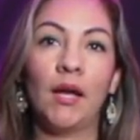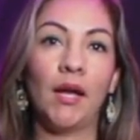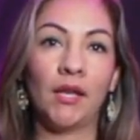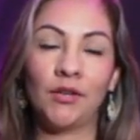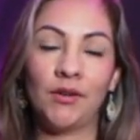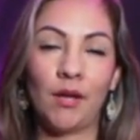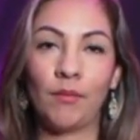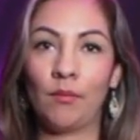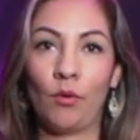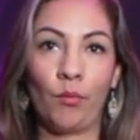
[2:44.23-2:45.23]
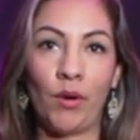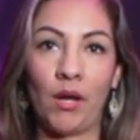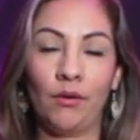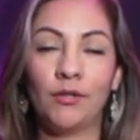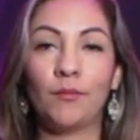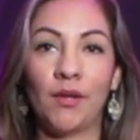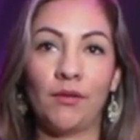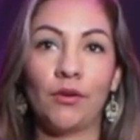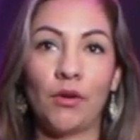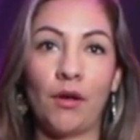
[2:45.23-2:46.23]
I could not be more proud to be
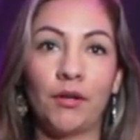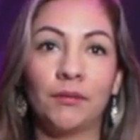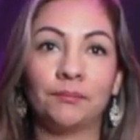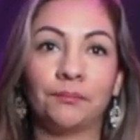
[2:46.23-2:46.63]
their daughter.